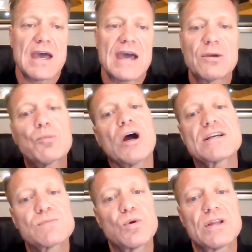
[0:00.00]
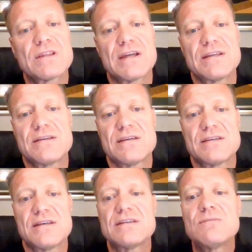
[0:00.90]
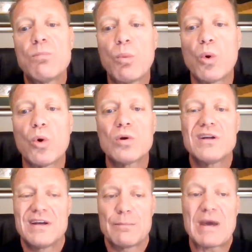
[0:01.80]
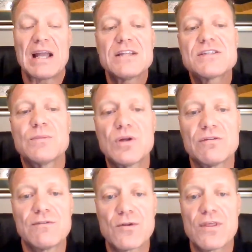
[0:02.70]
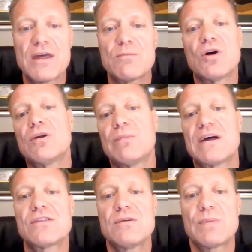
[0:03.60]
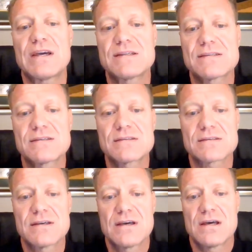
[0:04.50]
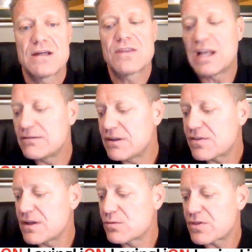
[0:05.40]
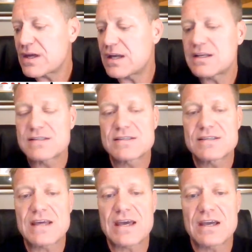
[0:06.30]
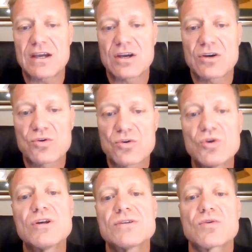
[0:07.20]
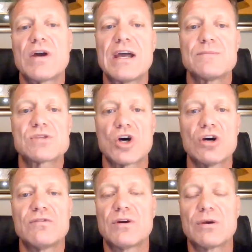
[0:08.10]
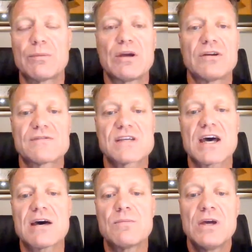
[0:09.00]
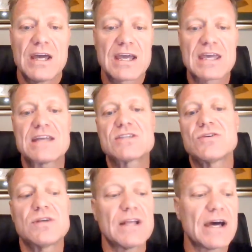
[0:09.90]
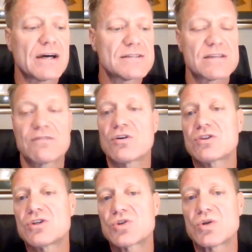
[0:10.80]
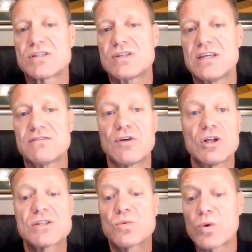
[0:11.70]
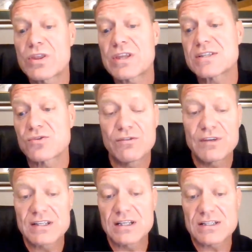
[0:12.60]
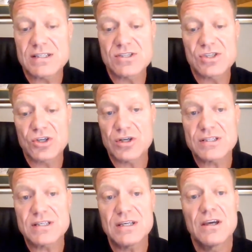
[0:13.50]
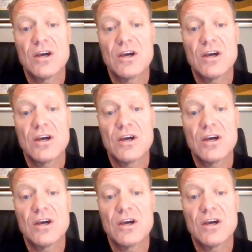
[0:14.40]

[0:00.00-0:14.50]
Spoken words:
at a price point that is more palatable for them on a monthly basis. The lovely thing with that is they accrue those grams over a period of time. It gets to an ounce. They've got the choice to either vault it with us through Fidelity Security,